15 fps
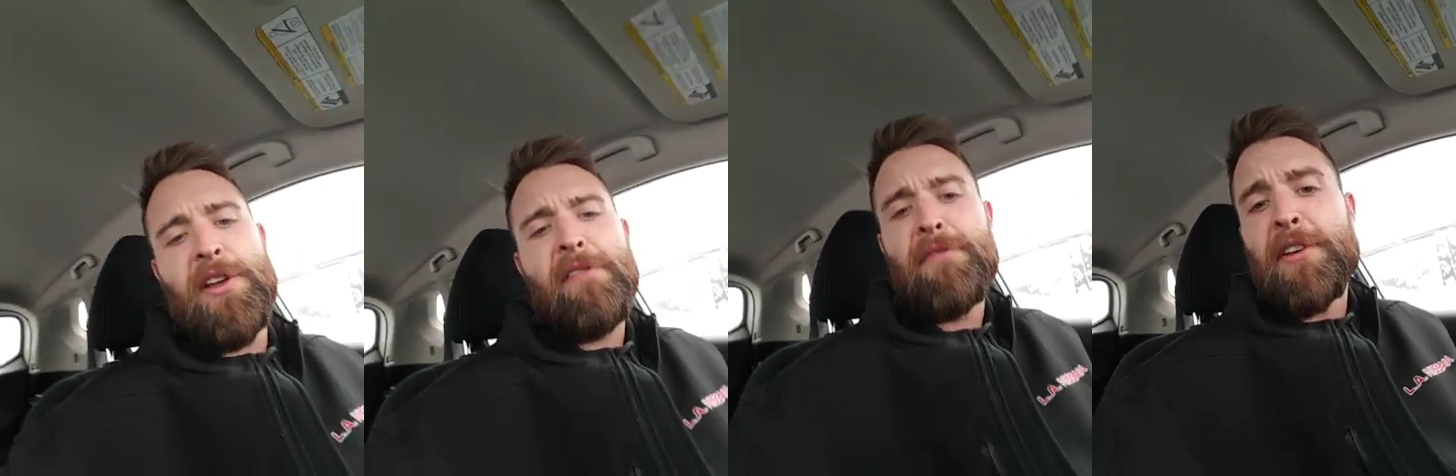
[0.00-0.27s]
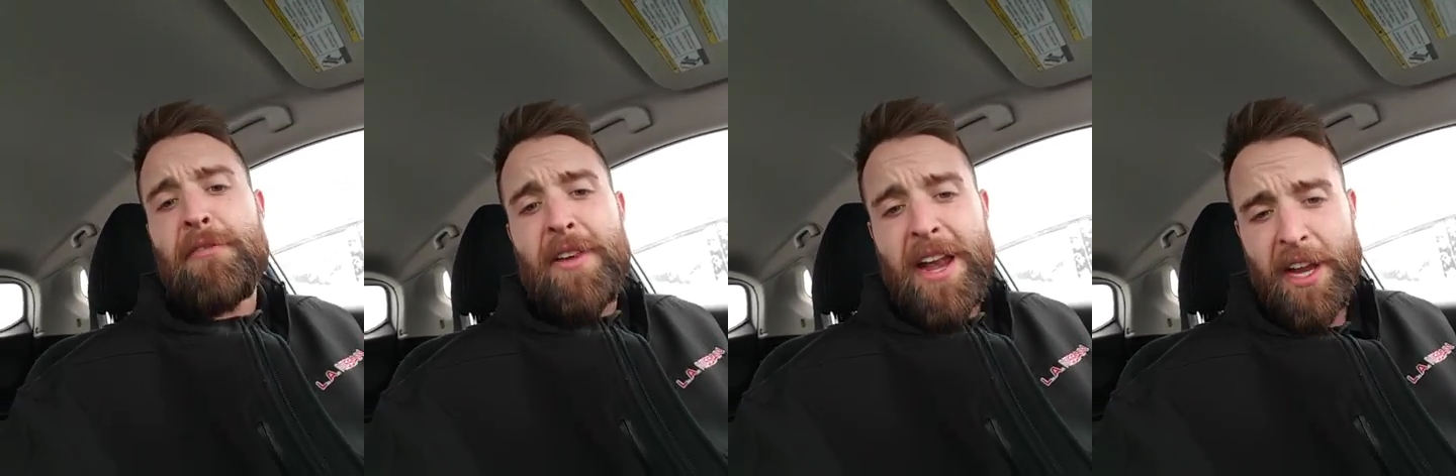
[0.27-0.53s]
If
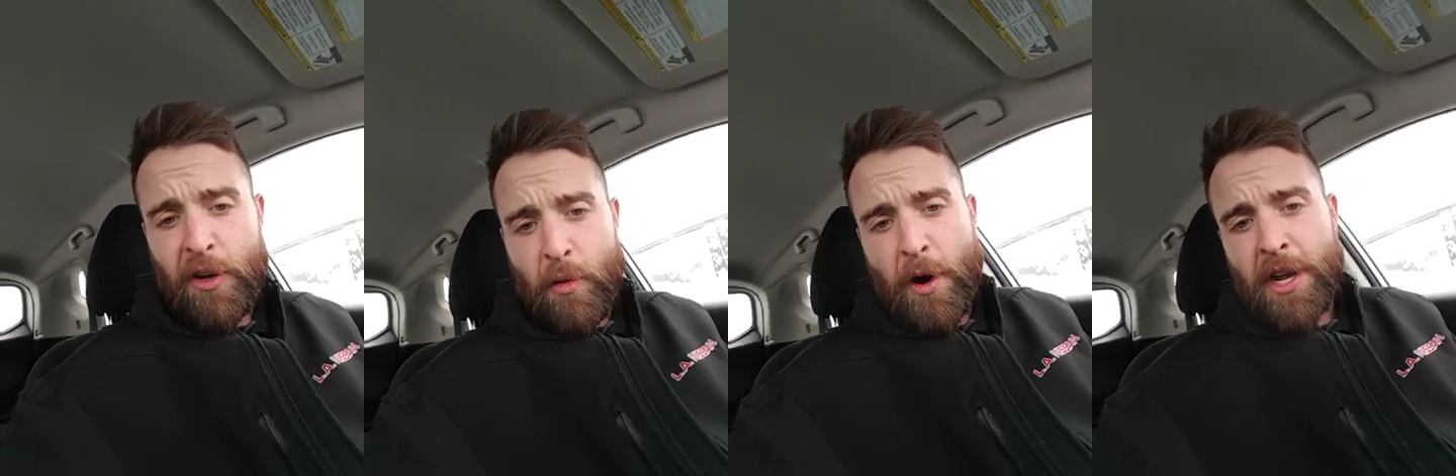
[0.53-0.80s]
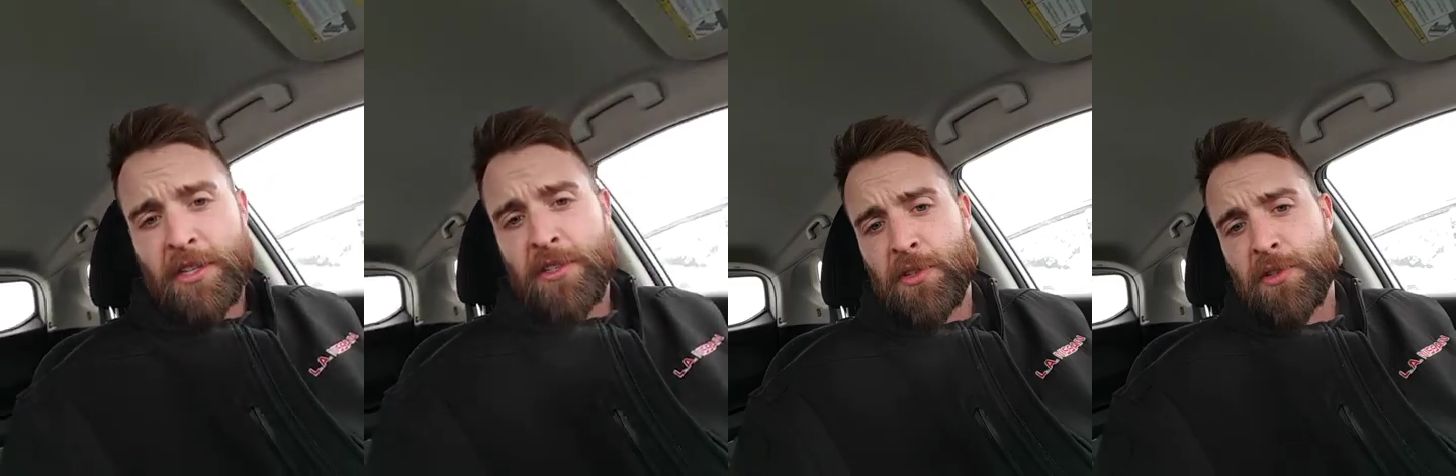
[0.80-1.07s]
you have any
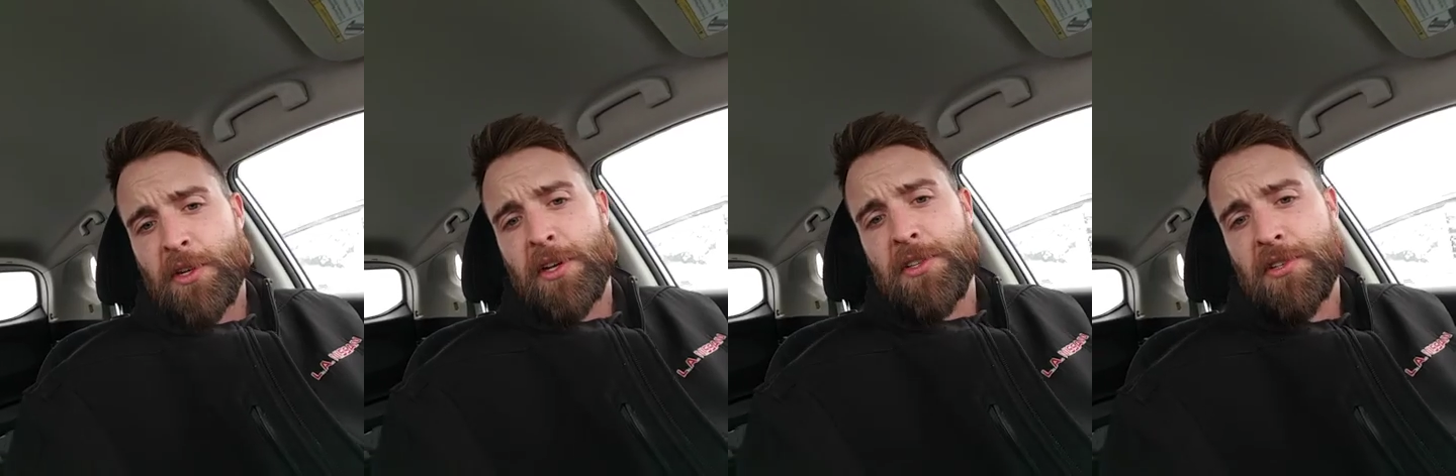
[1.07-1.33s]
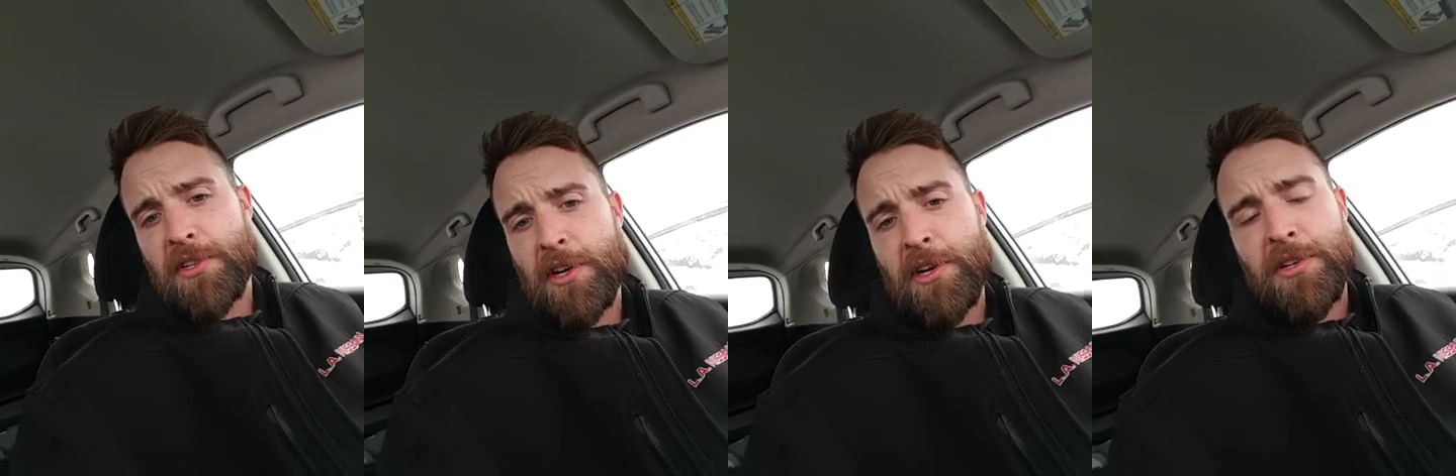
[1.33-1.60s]
questions or
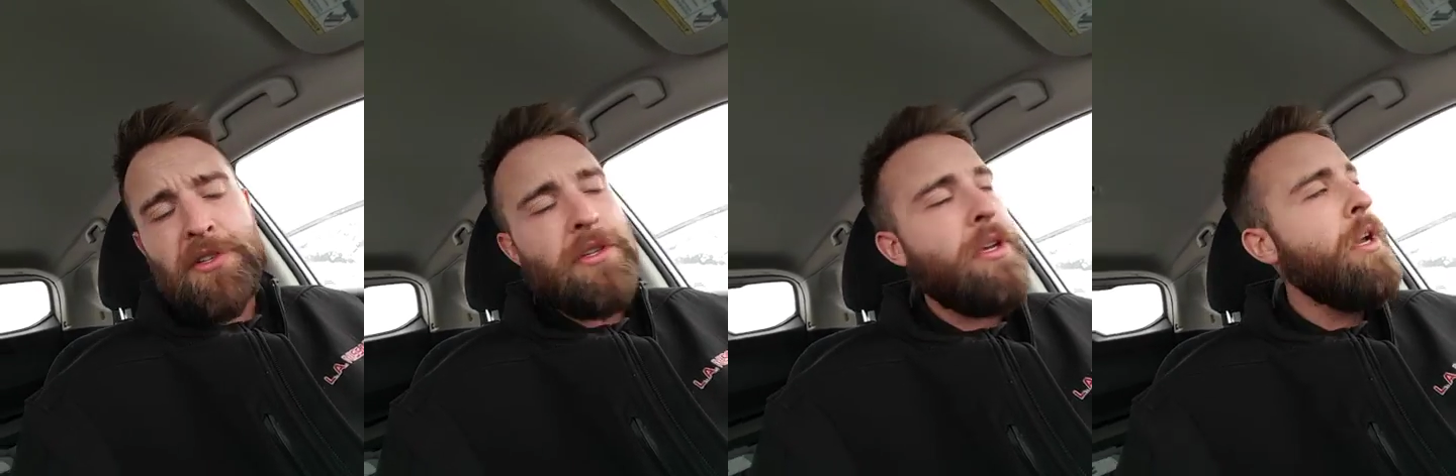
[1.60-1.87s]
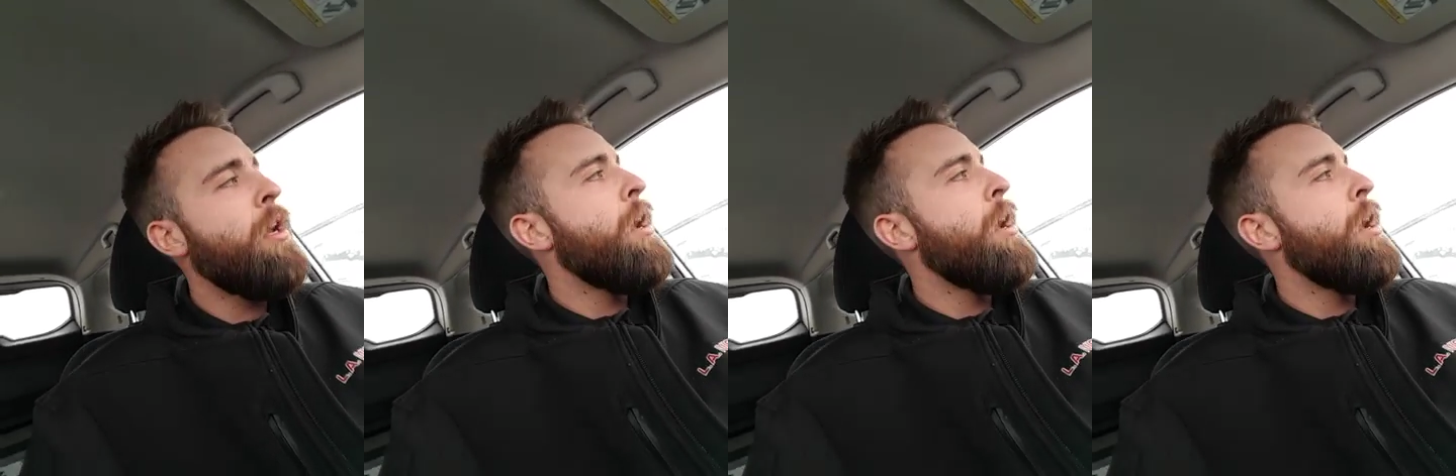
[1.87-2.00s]
concerns,